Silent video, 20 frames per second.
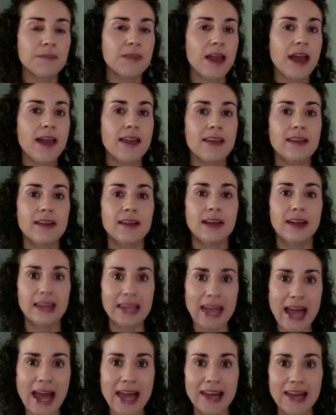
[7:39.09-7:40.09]
And
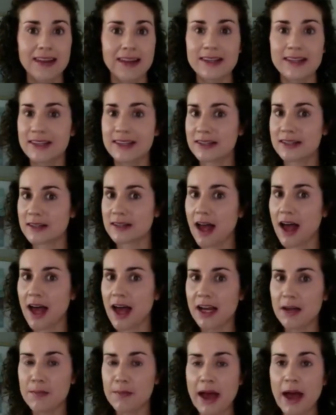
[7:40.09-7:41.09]
again, this is
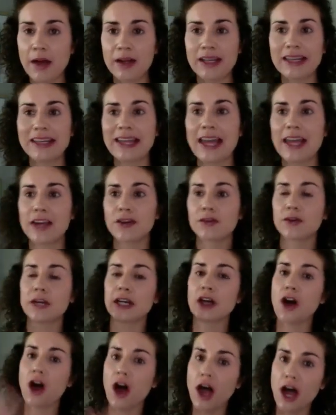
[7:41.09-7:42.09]
not about
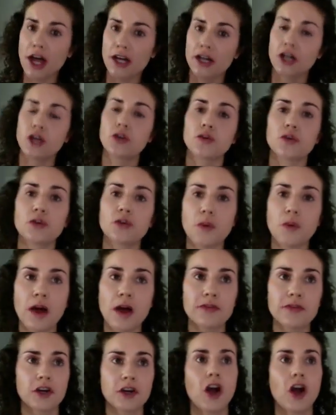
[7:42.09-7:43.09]
layering on a group
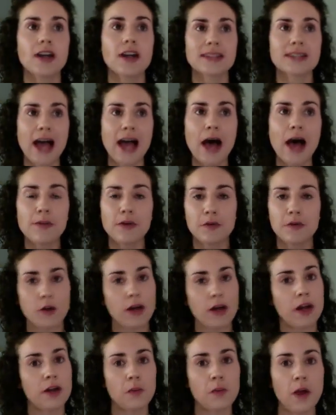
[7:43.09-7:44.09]
offer on top of
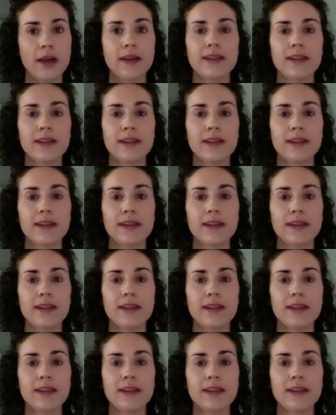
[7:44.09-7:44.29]
one-on-one.